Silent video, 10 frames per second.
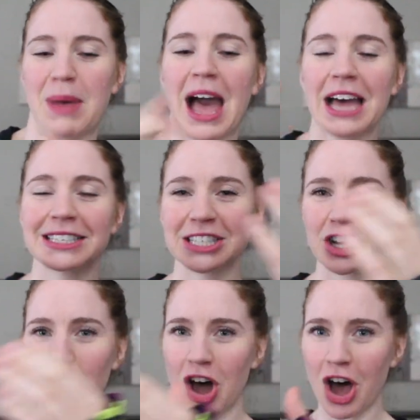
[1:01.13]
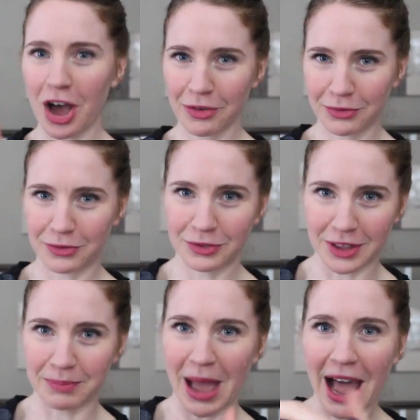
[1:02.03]
passing off
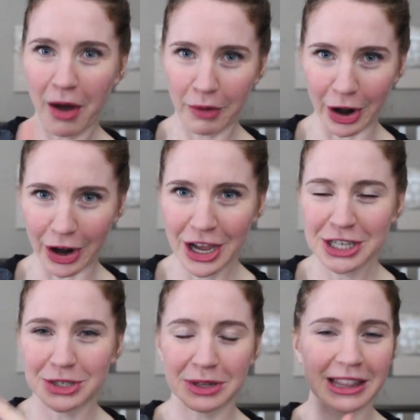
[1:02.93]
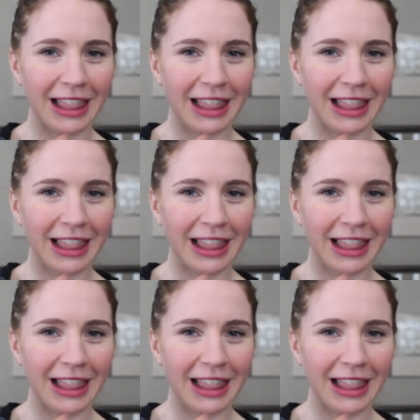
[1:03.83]
the power to